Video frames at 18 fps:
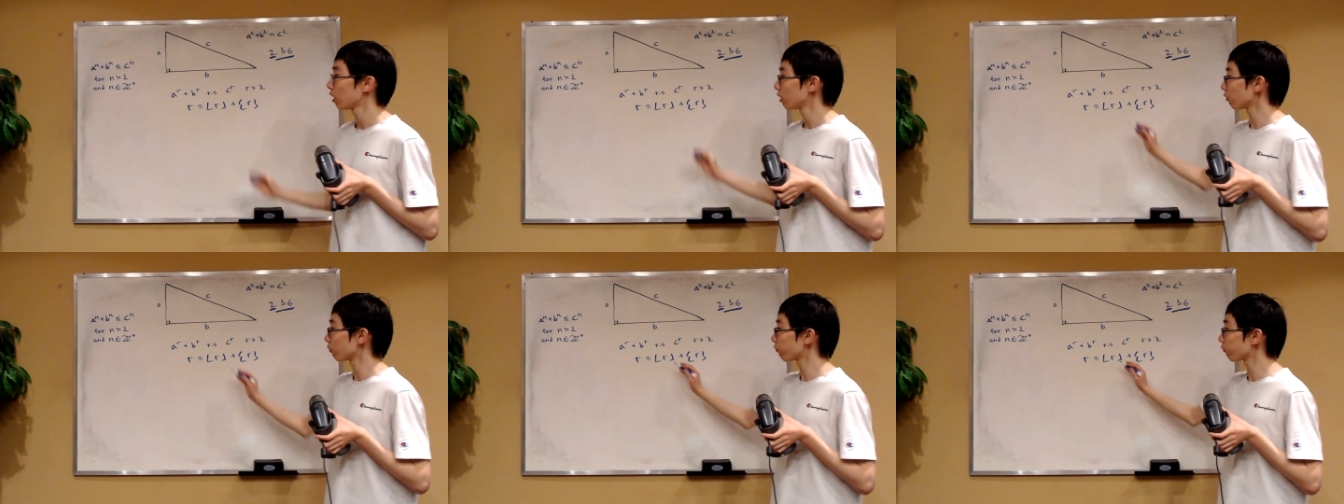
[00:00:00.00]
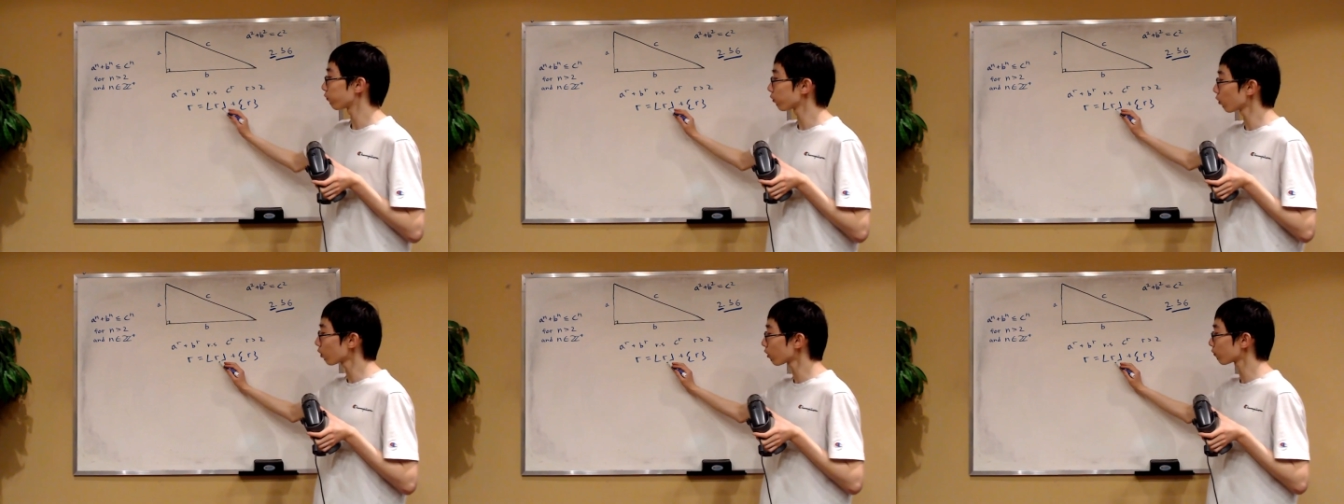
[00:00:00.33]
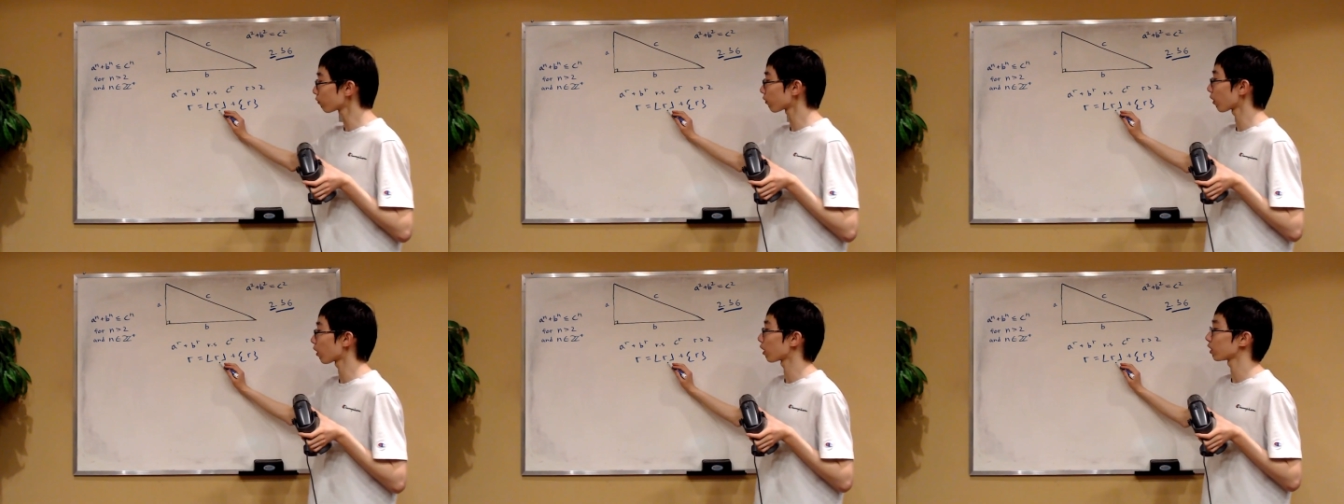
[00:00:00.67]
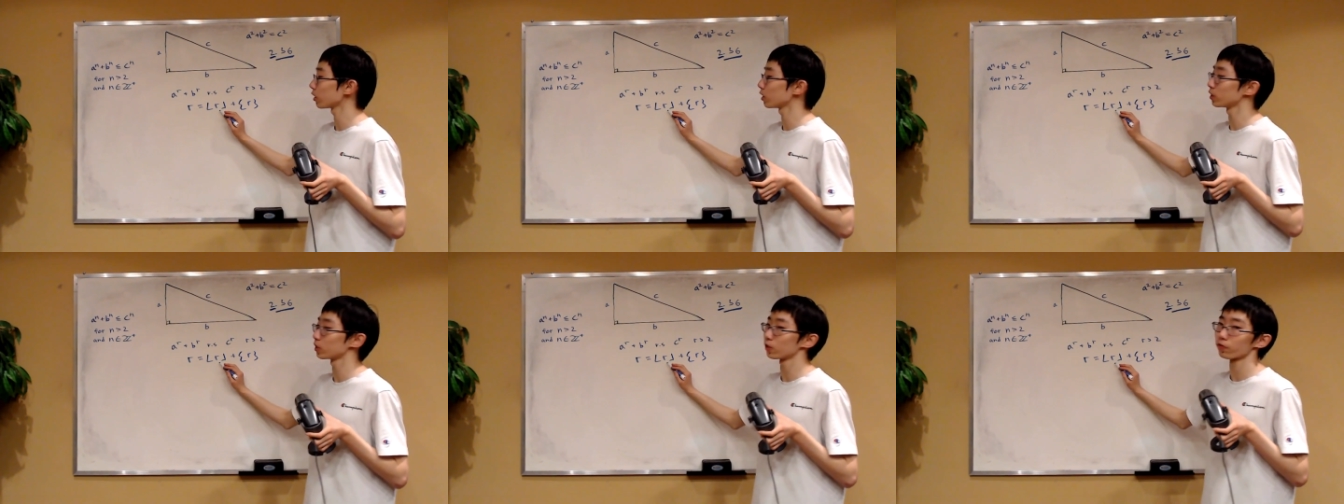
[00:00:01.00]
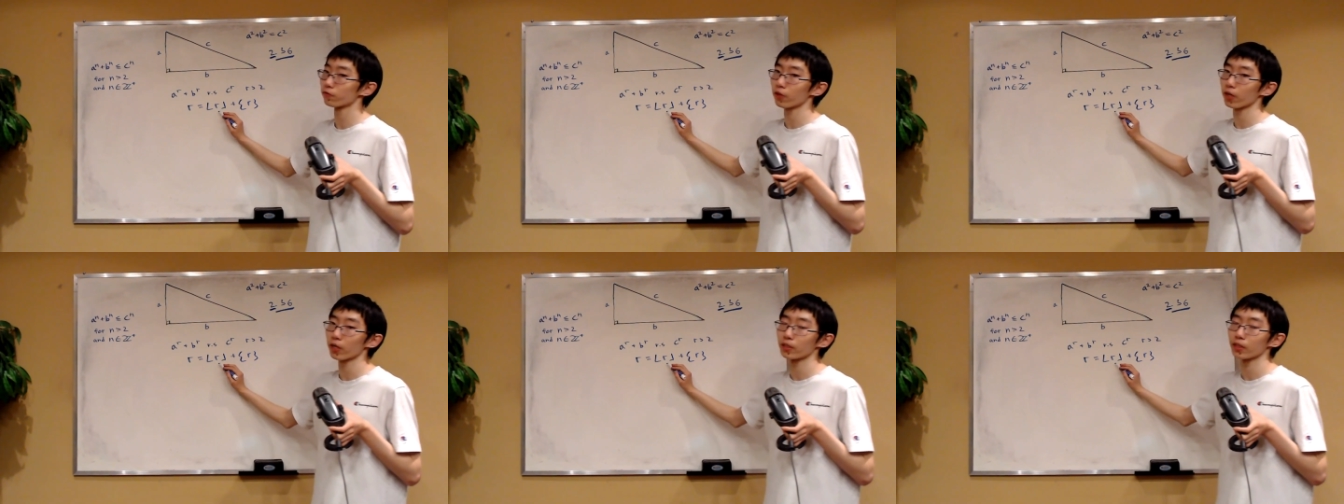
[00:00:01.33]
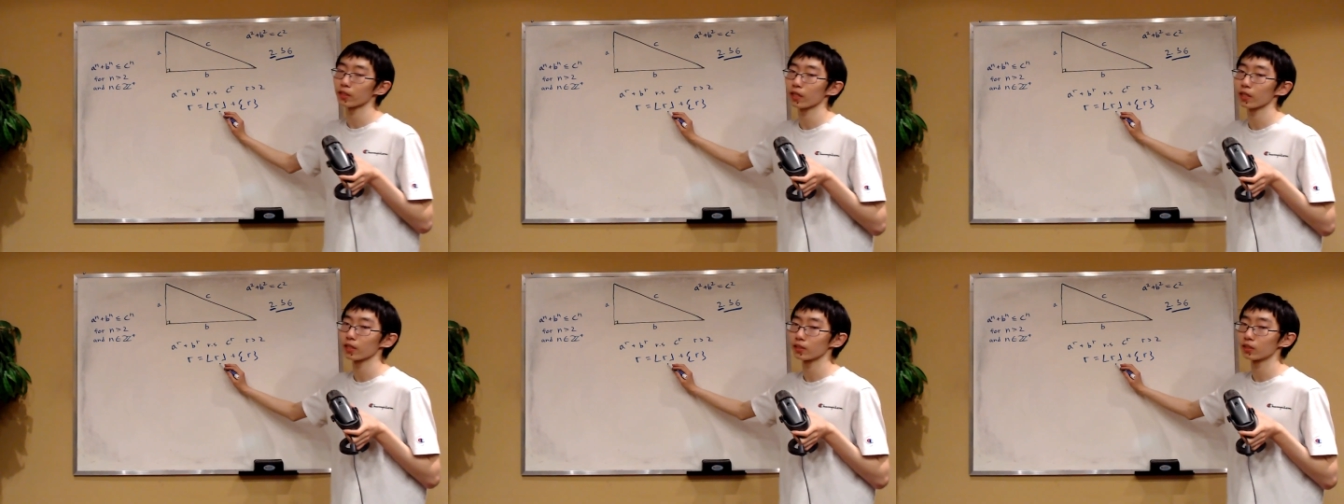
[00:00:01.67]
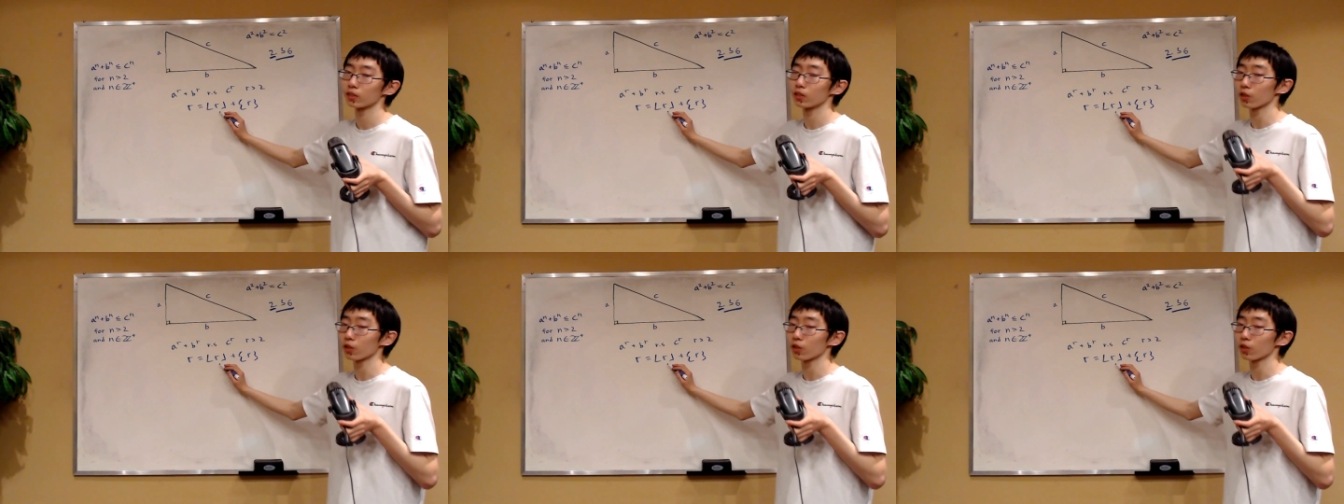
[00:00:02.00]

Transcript: the floor of r is defined as